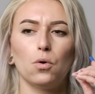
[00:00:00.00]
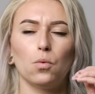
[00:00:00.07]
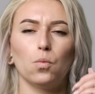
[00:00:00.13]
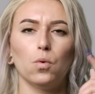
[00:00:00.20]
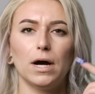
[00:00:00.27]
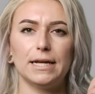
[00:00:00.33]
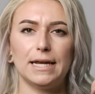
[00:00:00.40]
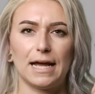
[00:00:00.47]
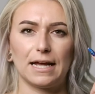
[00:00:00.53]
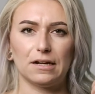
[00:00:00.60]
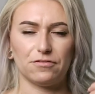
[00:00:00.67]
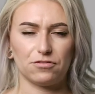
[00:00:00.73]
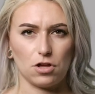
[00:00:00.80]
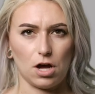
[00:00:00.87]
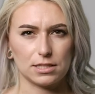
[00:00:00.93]
what
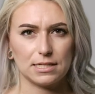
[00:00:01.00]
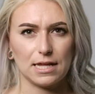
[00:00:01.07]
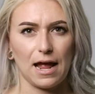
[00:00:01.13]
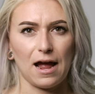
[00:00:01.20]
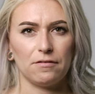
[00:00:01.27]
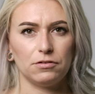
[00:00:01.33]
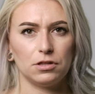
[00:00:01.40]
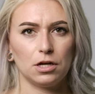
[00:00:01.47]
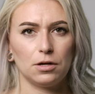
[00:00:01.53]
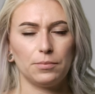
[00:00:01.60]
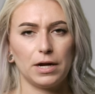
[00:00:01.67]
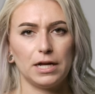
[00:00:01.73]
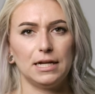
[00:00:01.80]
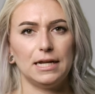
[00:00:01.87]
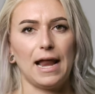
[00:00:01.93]
negative thoughts they have in their
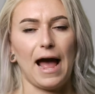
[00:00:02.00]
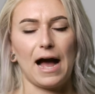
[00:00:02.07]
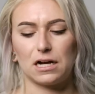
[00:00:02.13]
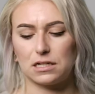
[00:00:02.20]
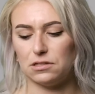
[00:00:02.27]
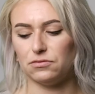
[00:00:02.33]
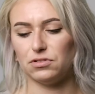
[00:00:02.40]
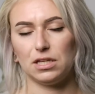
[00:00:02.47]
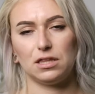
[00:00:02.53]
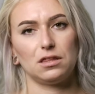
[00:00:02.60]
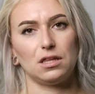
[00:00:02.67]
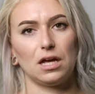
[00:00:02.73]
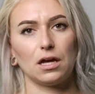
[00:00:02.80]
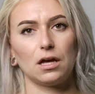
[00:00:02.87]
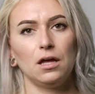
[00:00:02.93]
brain and actively
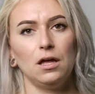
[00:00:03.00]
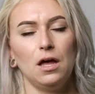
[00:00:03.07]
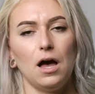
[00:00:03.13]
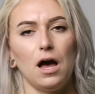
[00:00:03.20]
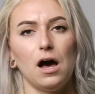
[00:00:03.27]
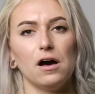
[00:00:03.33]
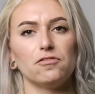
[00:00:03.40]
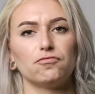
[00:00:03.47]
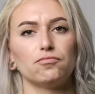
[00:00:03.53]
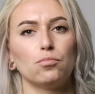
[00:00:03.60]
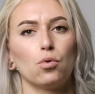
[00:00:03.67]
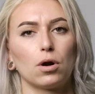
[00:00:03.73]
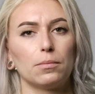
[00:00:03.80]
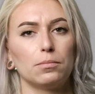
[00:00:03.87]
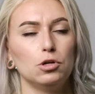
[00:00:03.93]
think of
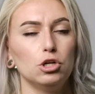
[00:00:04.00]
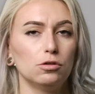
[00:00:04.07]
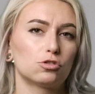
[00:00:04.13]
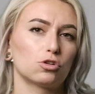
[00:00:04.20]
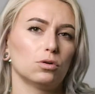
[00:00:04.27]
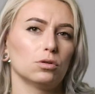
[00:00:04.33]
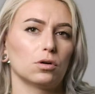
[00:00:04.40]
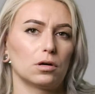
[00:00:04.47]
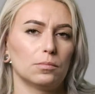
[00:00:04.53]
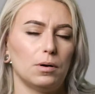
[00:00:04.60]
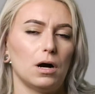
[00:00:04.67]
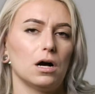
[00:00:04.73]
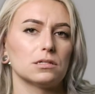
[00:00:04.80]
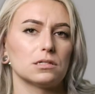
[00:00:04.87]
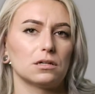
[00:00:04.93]
more neutral or
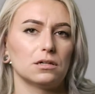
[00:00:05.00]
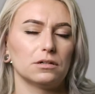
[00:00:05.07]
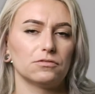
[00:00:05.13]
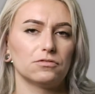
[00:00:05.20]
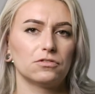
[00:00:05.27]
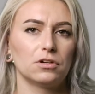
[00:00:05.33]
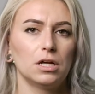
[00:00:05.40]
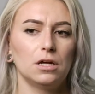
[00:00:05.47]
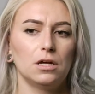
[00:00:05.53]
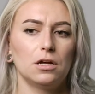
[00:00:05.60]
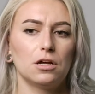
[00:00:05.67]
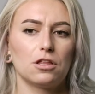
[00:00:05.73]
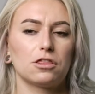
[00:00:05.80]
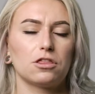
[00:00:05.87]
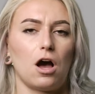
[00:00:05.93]
positive
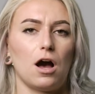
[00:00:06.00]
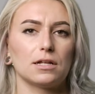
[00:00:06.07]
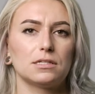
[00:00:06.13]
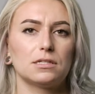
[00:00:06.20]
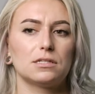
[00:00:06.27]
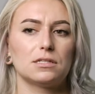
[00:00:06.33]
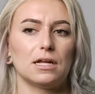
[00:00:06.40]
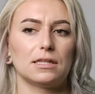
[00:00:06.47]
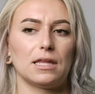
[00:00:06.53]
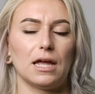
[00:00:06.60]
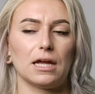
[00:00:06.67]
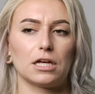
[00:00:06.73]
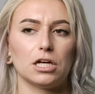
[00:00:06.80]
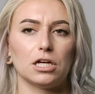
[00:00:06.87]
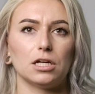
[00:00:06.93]
thoughts that
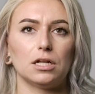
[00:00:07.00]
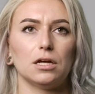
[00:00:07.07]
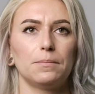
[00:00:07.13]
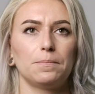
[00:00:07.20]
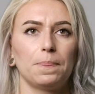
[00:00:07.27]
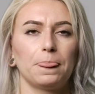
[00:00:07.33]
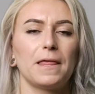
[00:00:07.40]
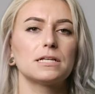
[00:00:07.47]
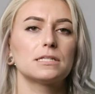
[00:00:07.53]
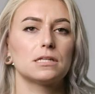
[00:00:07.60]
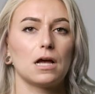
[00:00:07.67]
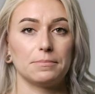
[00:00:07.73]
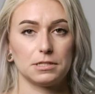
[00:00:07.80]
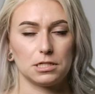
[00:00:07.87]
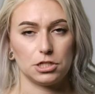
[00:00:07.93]
they could
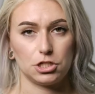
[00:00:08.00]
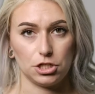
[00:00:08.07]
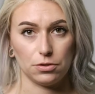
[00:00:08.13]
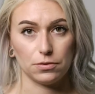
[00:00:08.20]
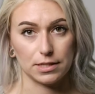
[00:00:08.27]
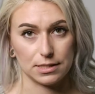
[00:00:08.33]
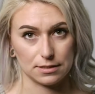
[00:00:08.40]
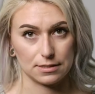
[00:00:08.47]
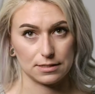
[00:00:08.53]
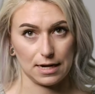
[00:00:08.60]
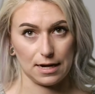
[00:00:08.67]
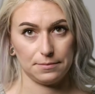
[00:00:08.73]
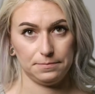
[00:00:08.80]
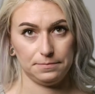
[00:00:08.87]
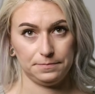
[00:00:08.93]
substitute
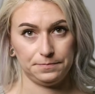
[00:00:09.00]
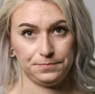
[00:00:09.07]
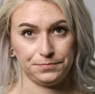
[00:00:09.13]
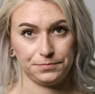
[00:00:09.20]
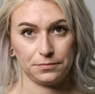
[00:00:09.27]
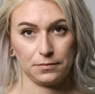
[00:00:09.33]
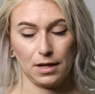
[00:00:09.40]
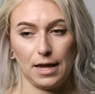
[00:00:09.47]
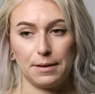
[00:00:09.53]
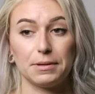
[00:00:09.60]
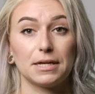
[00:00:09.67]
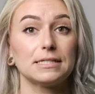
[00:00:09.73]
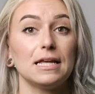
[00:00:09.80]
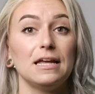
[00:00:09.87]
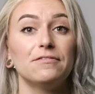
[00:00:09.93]
instead. Okay?
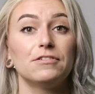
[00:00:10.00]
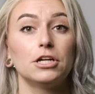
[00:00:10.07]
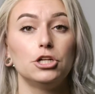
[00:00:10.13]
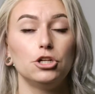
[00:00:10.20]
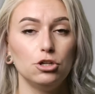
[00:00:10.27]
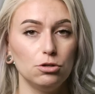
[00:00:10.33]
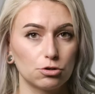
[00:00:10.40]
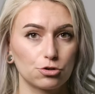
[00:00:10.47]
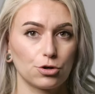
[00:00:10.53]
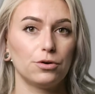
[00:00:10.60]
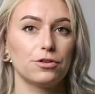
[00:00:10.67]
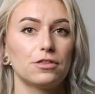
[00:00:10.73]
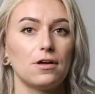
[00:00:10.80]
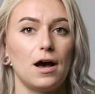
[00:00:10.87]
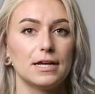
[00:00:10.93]
Because even a neutral
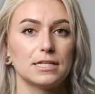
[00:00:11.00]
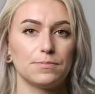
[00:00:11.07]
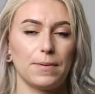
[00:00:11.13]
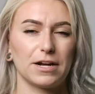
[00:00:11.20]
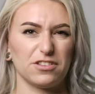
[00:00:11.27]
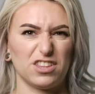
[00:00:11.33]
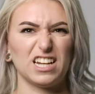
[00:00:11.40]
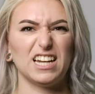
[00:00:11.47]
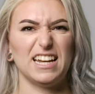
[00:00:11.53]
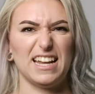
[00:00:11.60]
thought is better than a